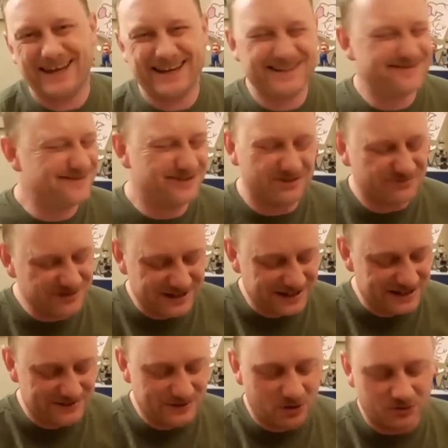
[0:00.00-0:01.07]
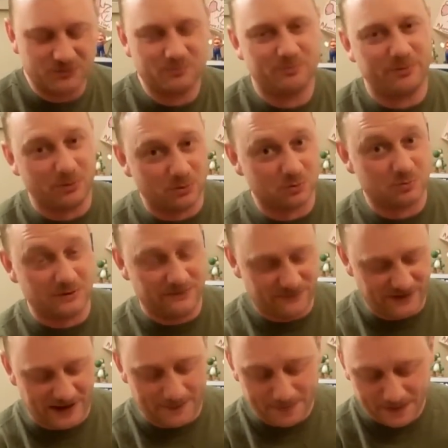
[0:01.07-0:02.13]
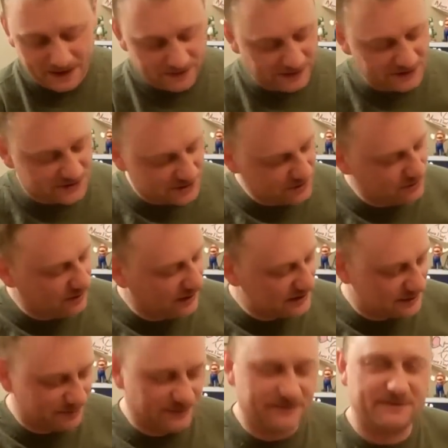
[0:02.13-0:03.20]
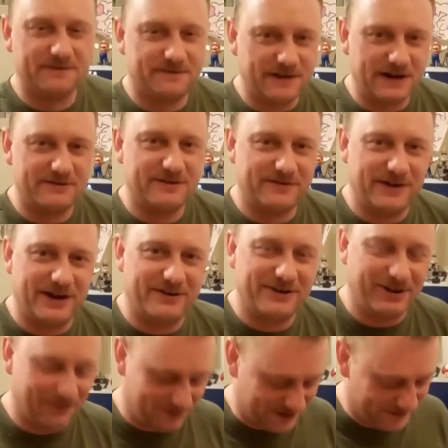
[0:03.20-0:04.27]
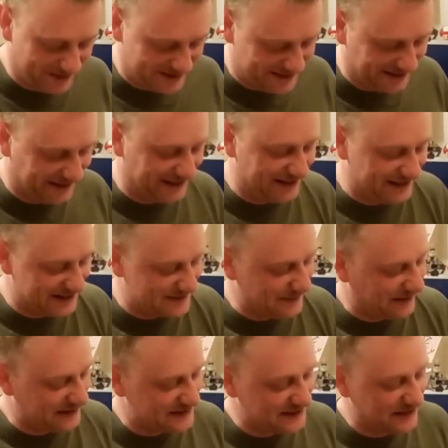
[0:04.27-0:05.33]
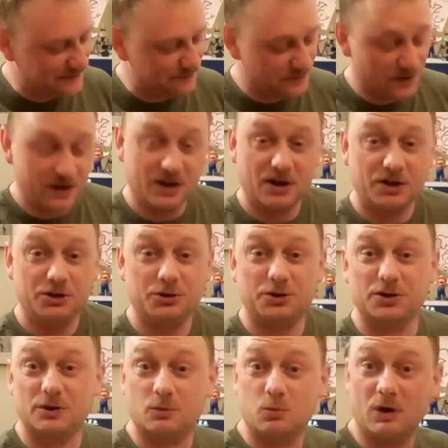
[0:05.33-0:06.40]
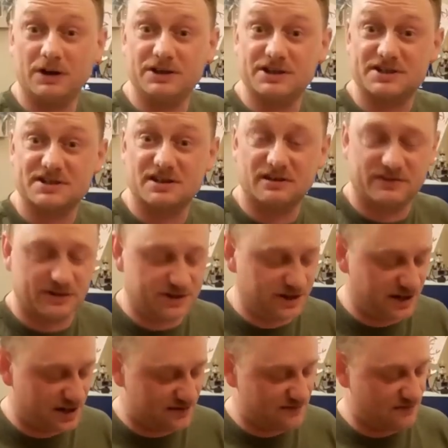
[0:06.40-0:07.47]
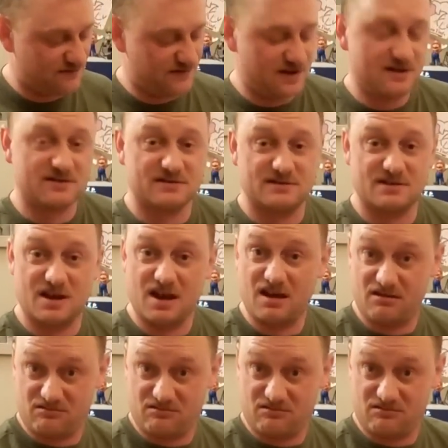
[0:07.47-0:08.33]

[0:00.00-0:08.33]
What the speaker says: again, not really on board with that. They do like to be very, very optimistic in this magazine. You could have won yourself a GX4000